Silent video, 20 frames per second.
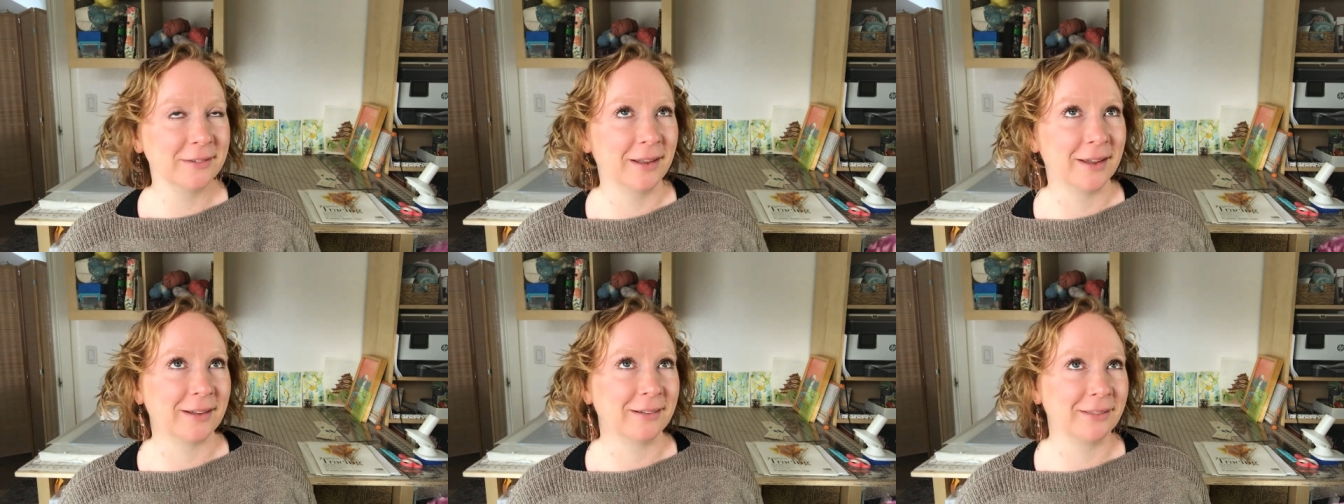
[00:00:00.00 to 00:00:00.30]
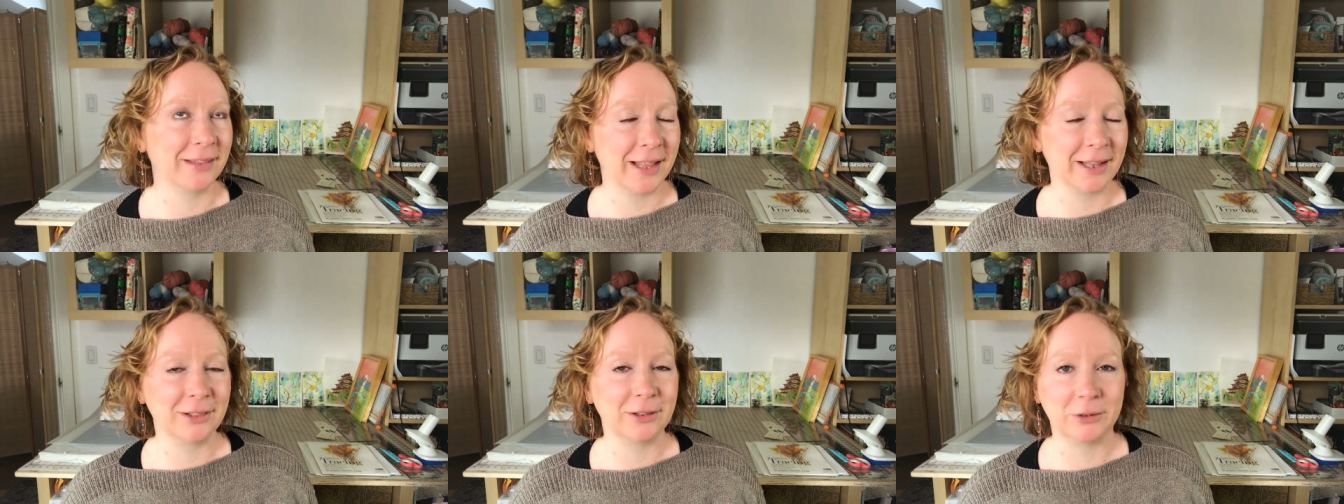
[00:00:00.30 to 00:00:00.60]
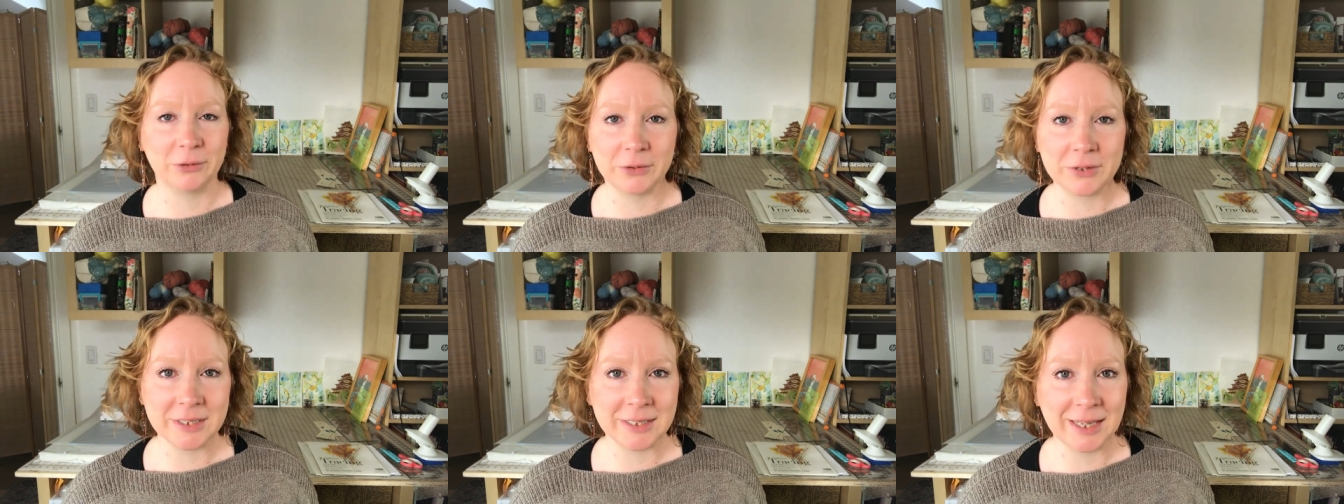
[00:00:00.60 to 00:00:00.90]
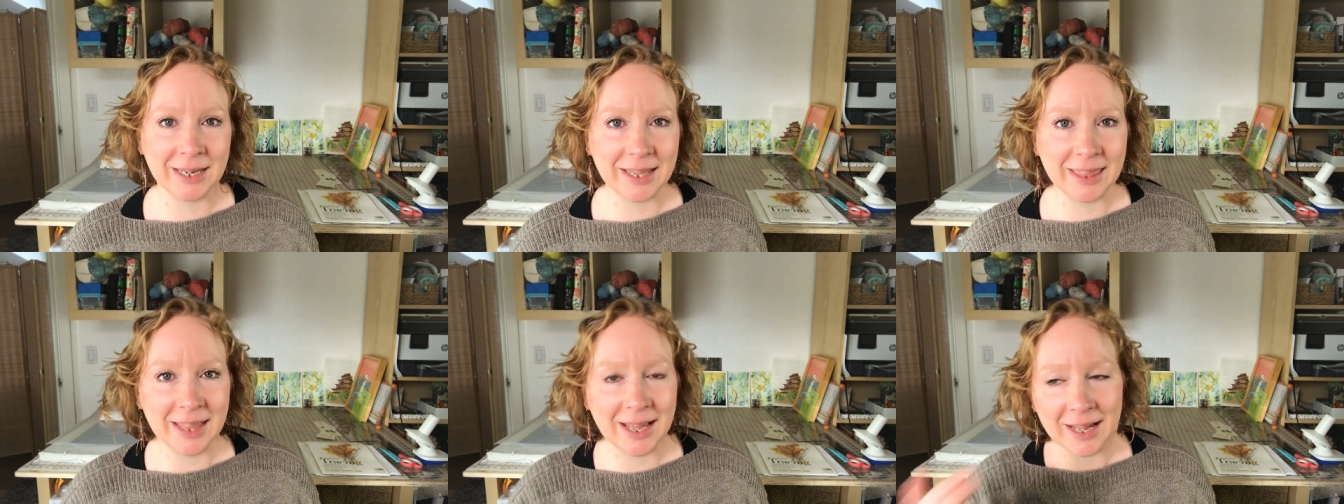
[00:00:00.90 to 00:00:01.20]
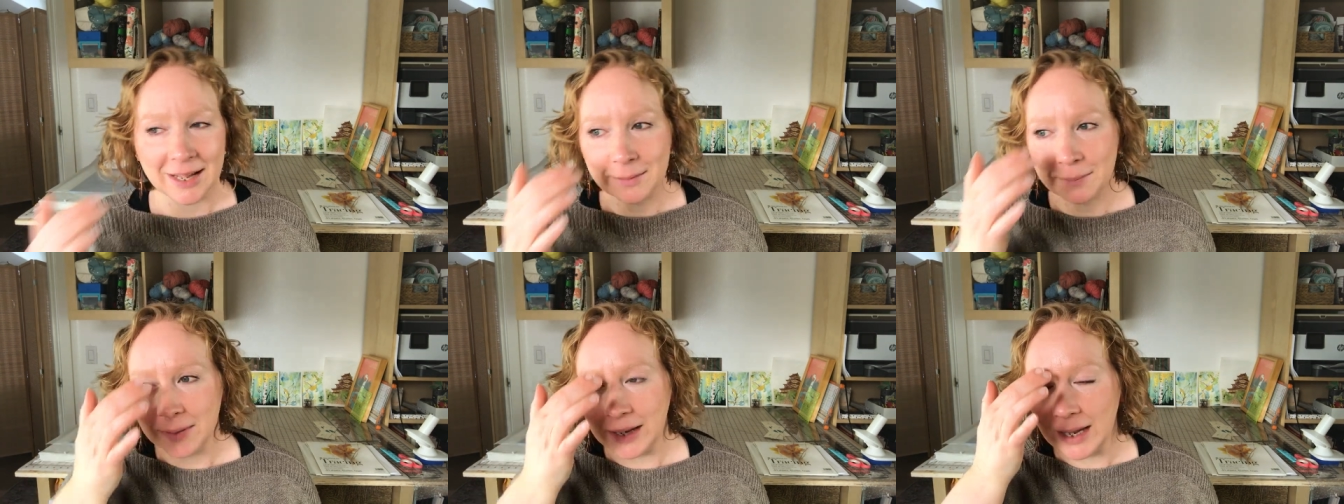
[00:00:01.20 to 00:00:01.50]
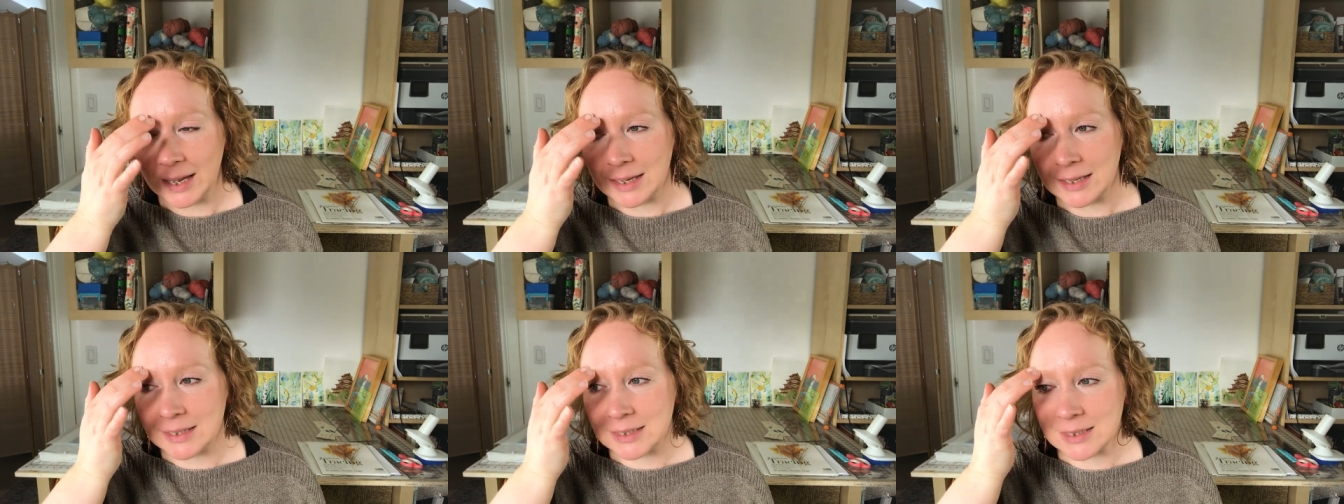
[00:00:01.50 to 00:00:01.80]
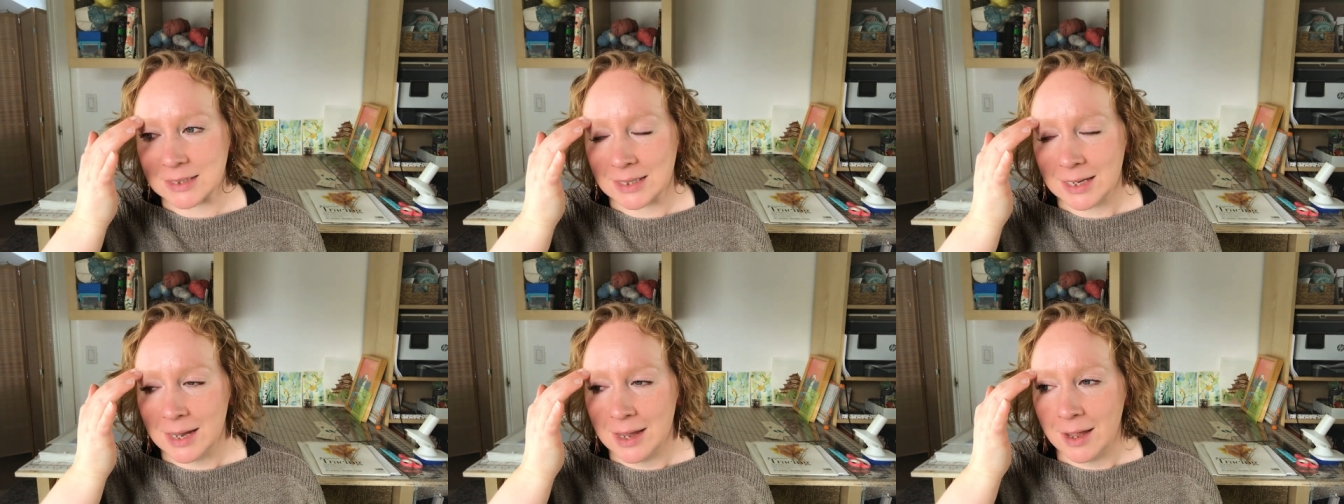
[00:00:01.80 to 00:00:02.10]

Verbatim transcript: like let loose like that because